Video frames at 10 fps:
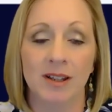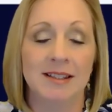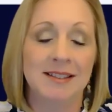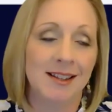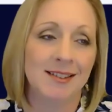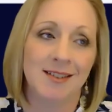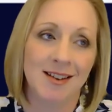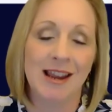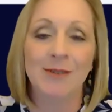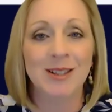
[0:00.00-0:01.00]
At least that's
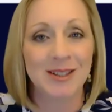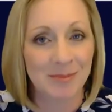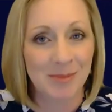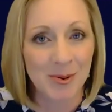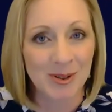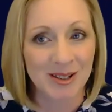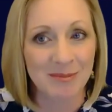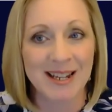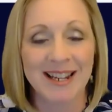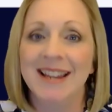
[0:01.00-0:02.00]
not how it's supposed
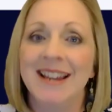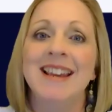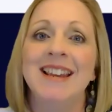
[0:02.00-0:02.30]
to be.